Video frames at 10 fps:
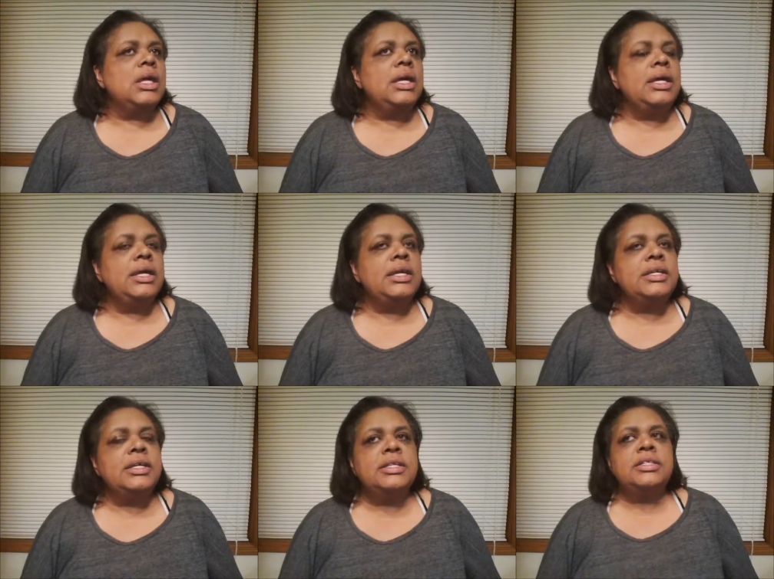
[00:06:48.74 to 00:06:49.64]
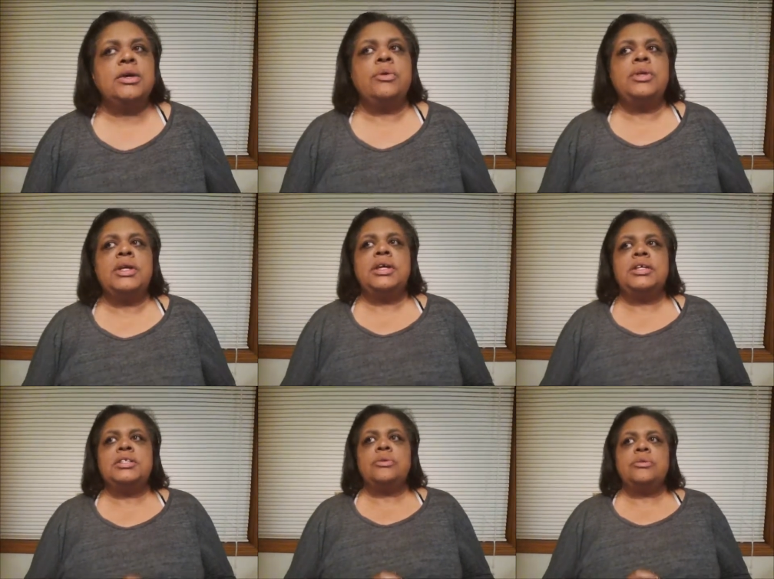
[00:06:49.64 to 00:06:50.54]
it, it's the only
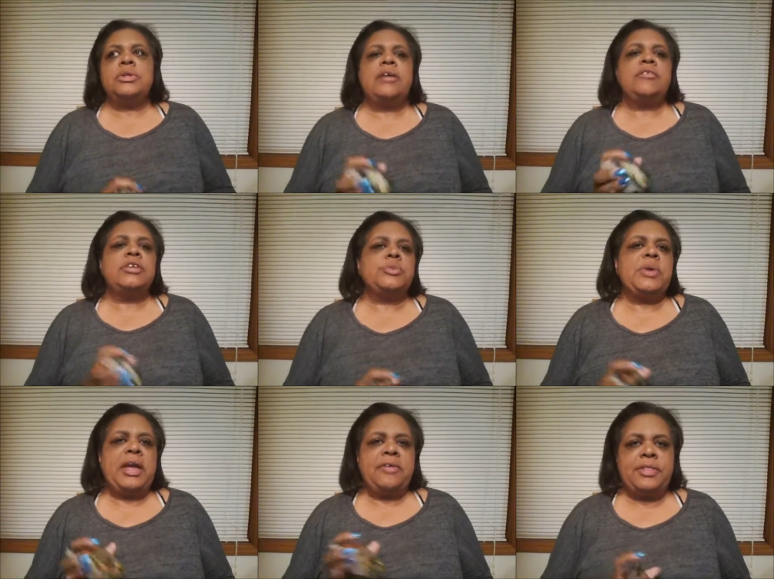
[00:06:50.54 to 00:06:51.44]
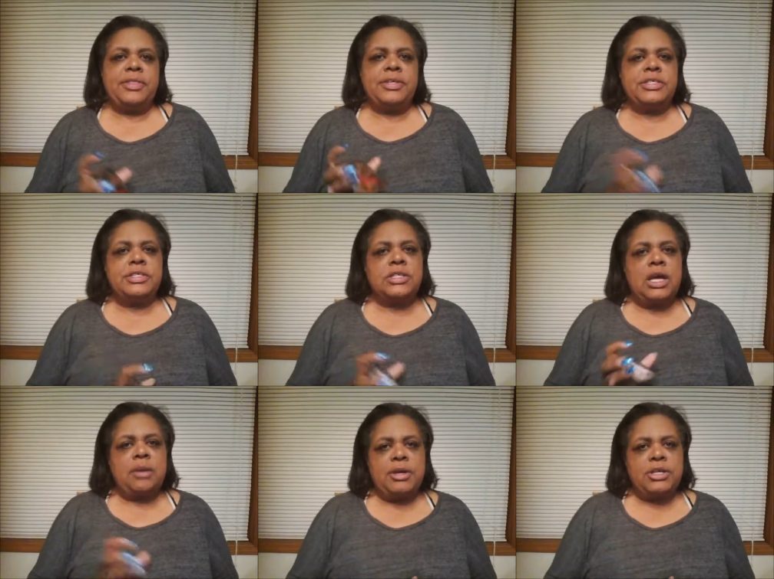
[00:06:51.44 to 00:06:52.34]
it's the only evidence we have that this is
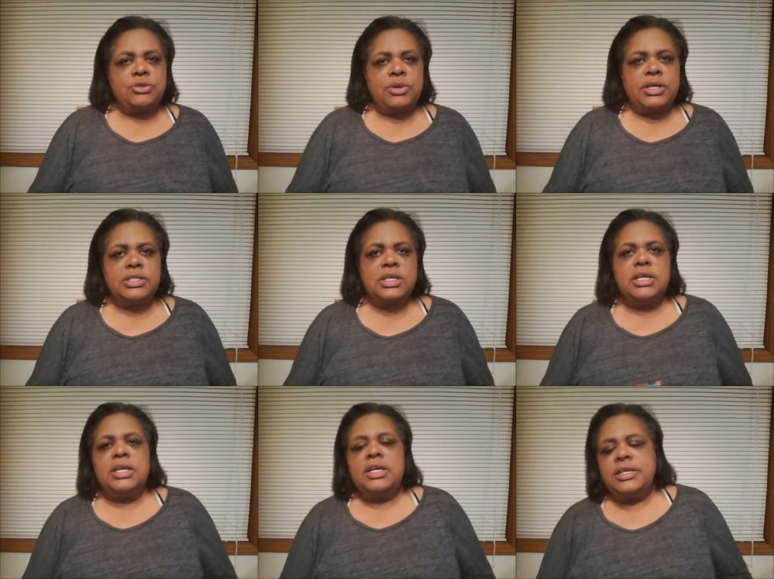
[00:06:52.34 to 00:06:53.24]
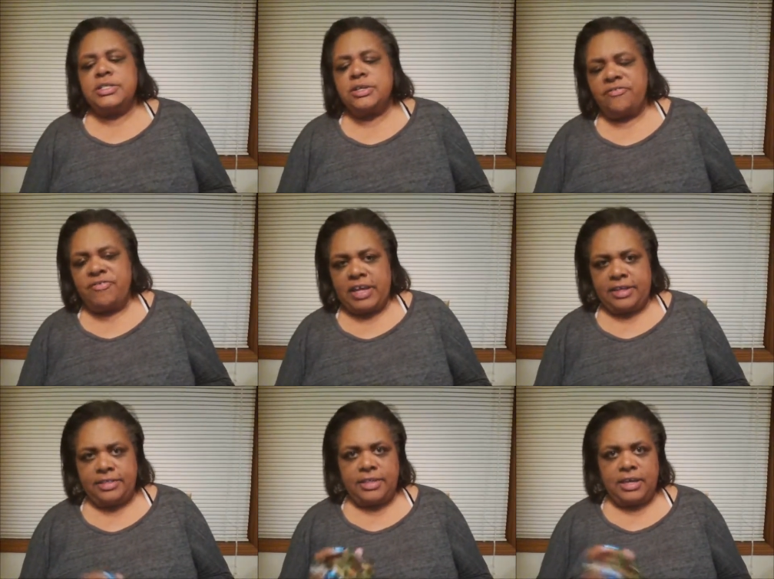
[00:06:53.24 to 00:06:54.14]
coming to us is our
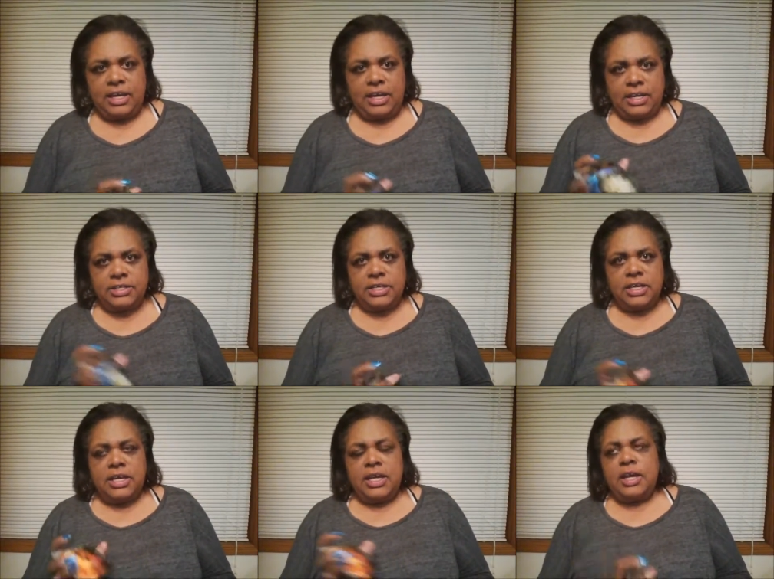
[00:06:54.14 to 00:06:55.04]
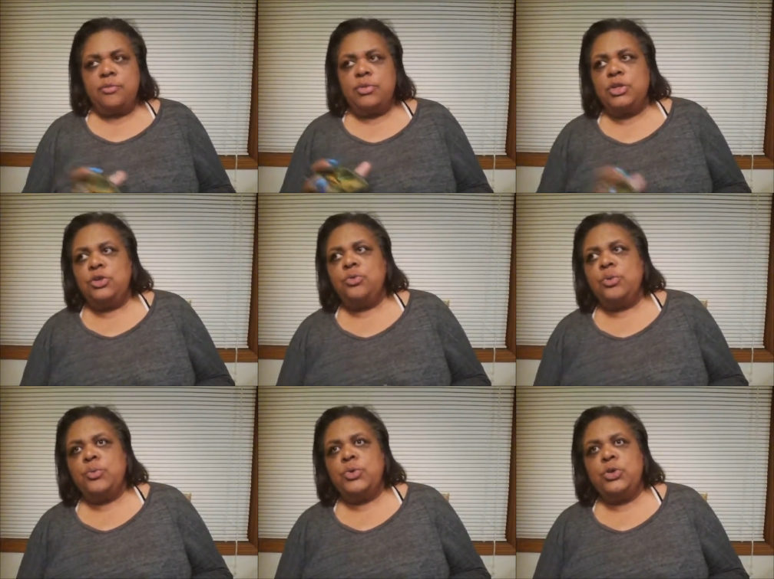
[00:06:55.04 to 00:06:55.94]
faith in it. And when
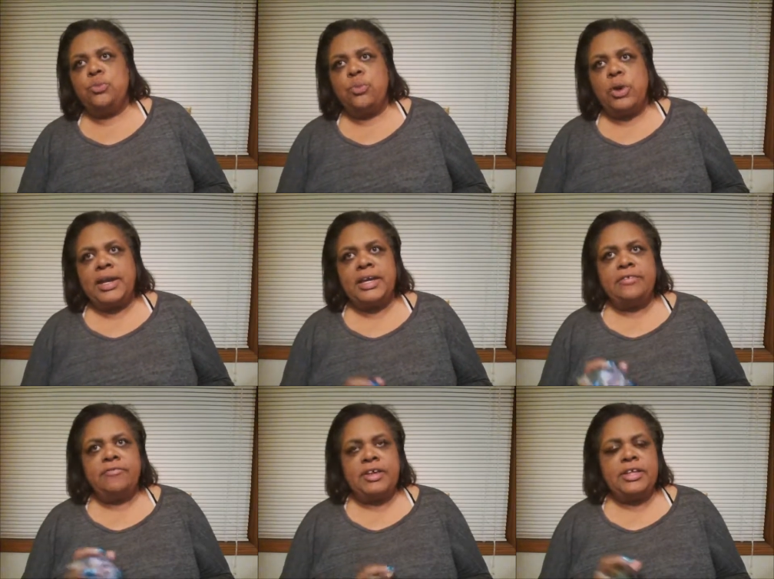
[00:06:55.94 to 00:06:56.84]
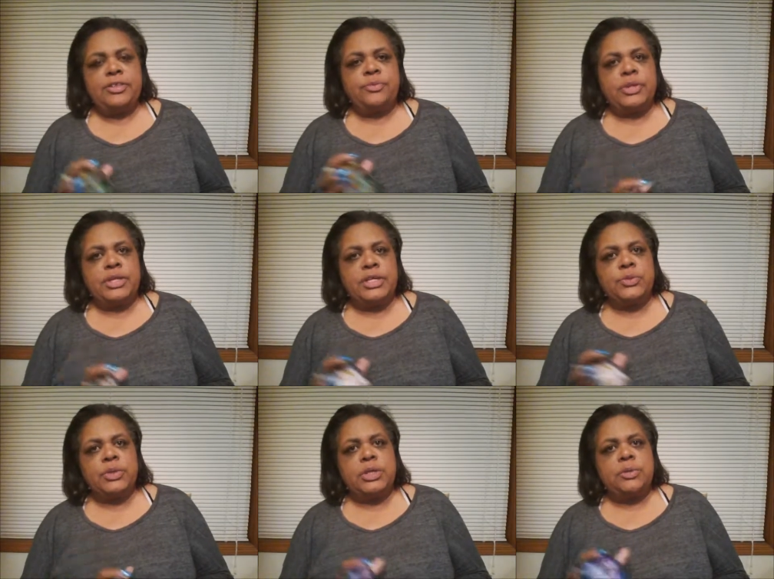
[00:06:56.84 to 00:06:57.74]
you when you walk in faith, really, it's
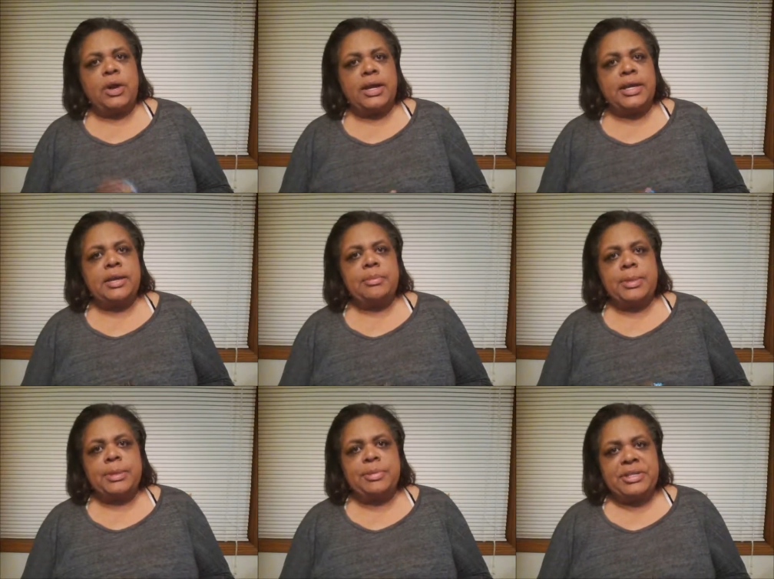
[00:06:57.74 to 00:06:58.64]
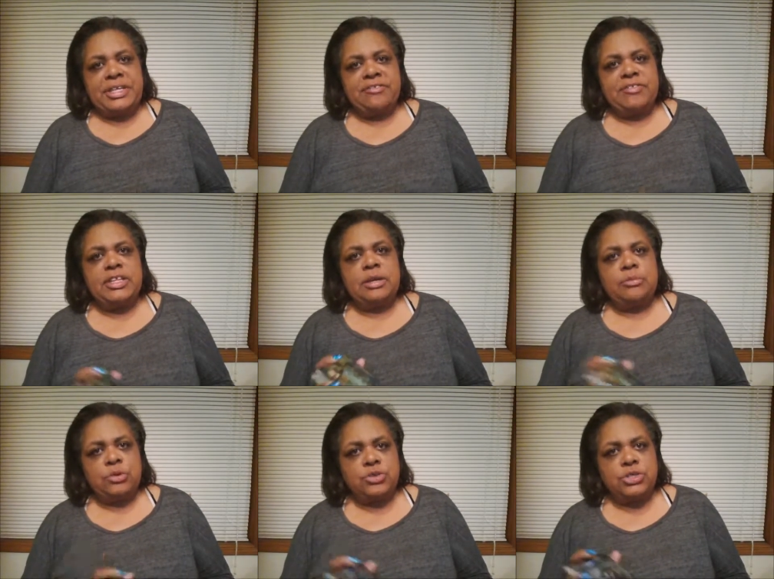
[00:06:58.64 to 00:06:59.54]
really walking about the belief and the
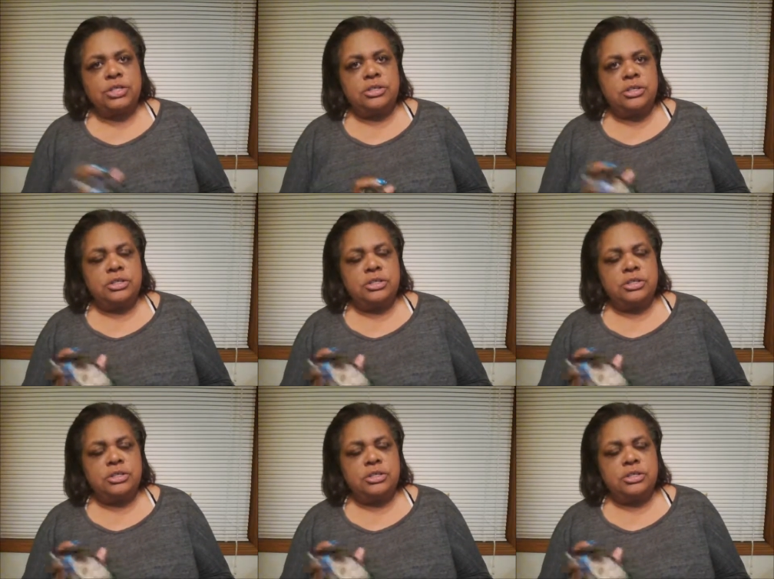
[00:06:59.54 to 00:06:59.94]
emotion,